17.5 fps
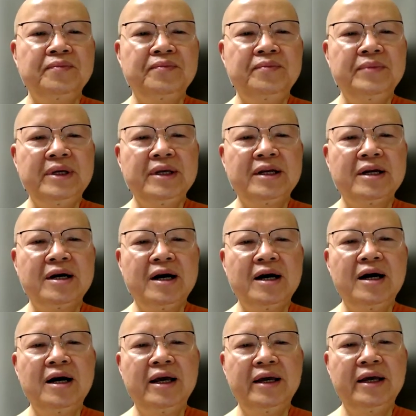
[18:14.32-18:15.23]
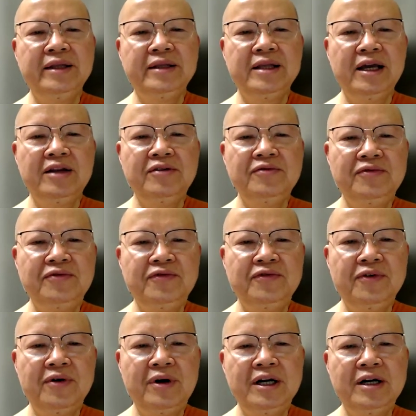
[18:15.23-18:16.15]
Be kind and
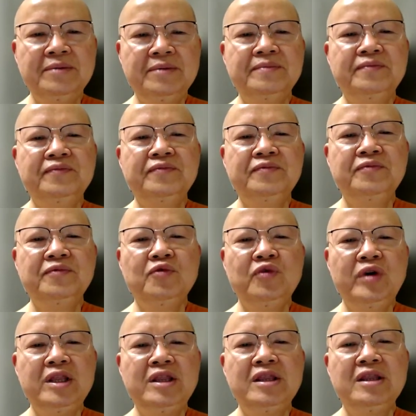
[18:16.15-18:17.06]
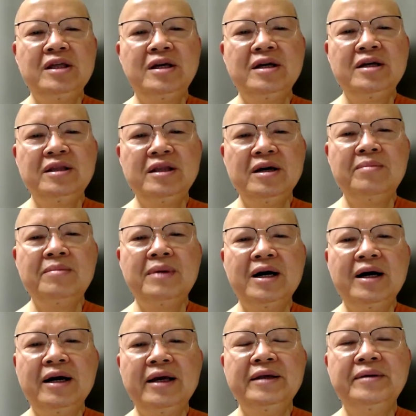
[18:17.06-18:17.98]
firm with the
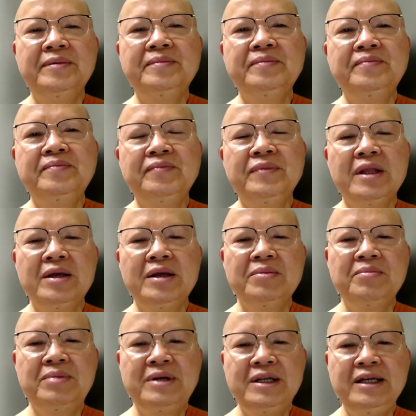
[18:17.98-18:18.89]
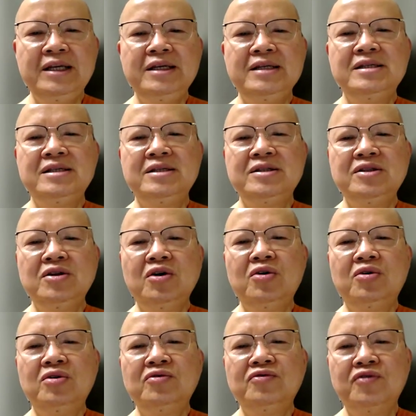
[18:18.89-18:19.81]
mind. Please
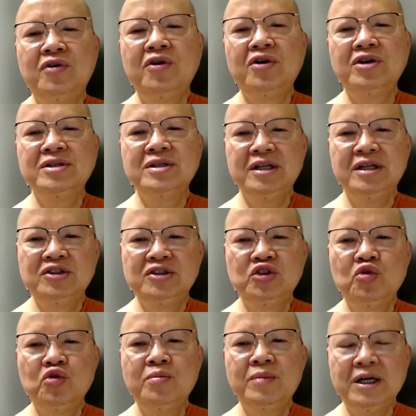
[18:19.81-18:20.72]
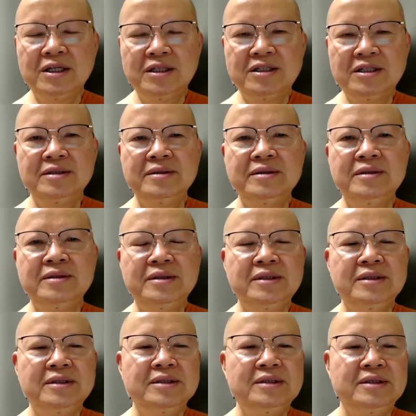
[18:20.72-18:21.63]
don't force it too much.
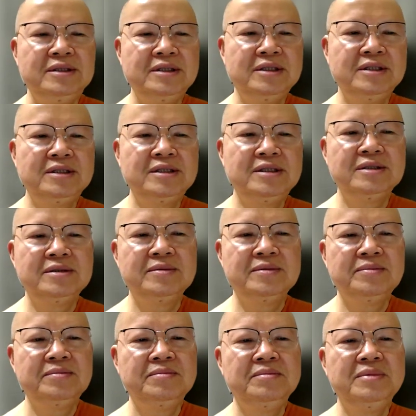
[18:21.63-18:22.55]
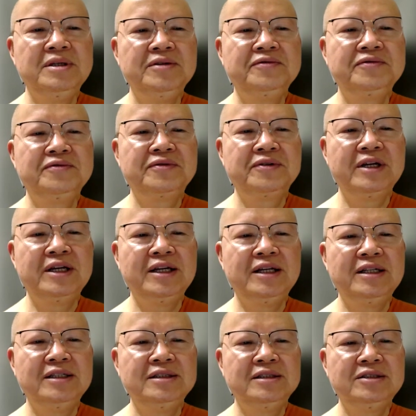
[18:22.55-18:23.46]
Just be
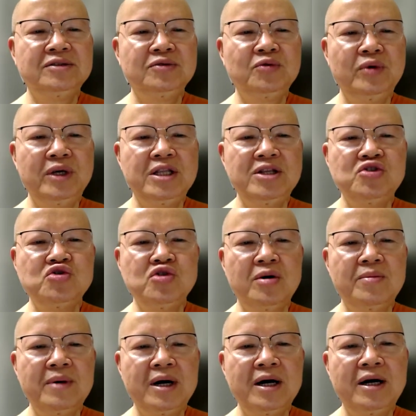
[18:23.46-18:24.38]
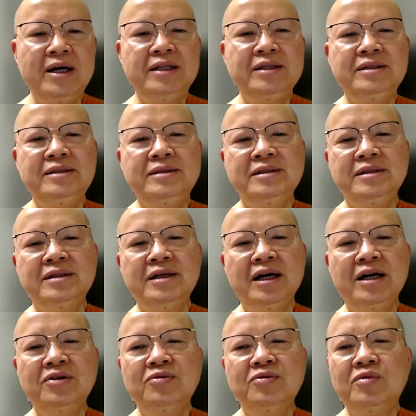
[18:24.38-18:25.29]
friends with your mind
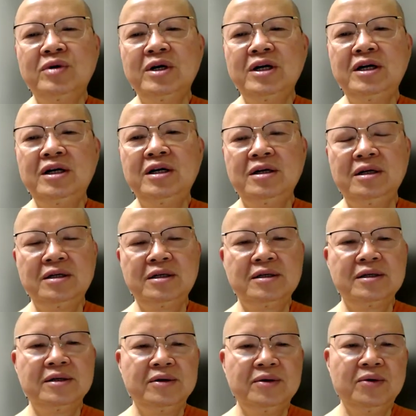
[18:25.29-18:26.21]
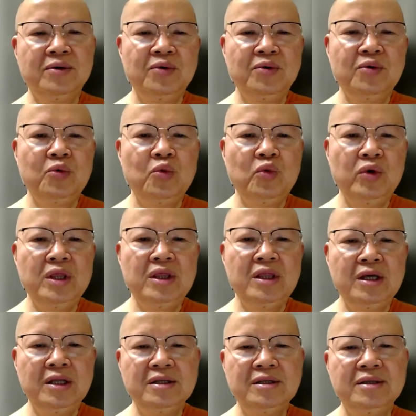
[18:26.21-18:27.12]
and work
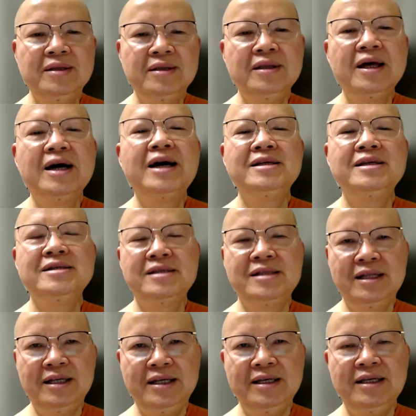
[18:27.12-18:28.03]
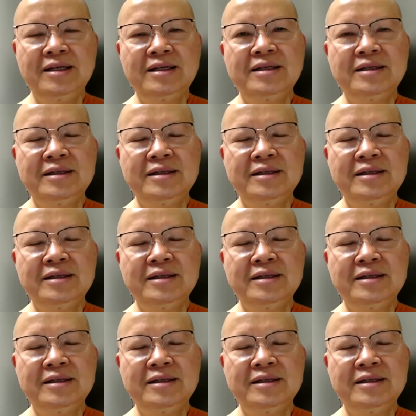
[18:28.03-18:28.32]
with it nicely